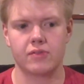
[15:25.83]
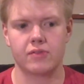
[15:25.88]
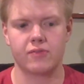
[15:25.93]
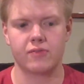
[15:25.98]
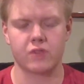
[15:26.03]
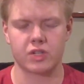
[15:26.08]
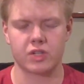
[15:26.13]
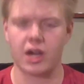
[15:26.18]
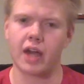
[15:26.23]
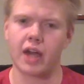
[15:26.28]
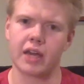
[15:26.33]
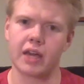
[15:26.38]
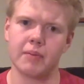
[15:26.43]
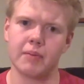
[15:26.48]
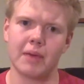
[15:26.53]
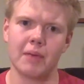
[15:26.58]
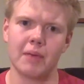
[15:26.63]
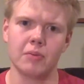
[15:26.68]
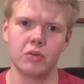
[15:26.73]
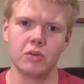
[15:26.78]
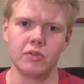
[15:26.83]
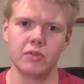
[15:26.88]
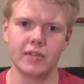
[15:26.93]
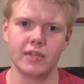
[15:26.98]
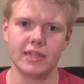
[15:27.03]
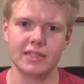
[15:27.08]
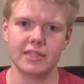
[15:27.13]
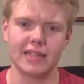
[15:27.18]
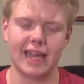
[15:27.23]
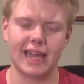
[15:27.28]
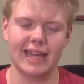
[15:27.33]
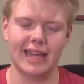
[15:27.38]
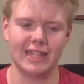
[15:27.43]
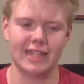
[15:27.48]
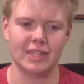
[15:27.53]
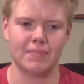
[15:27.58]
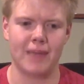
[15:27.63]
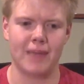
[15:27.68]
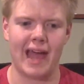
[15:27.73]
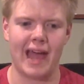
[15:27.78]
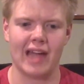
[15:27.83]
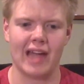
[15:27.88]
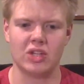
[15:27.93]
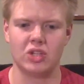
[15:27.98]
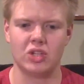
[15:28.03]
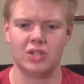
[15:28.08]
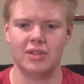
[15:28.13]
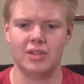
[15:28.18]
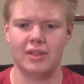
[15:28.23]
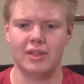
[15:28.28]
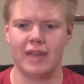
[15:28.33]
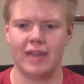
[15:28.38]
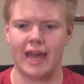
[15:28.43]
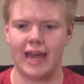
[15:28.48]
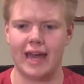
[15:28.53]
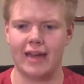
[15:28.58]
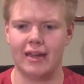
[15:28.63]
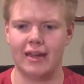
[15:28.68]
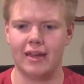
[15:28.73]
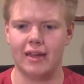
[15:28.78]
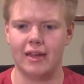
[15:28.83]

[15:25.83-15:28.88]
for talking about movies, and it's a passion that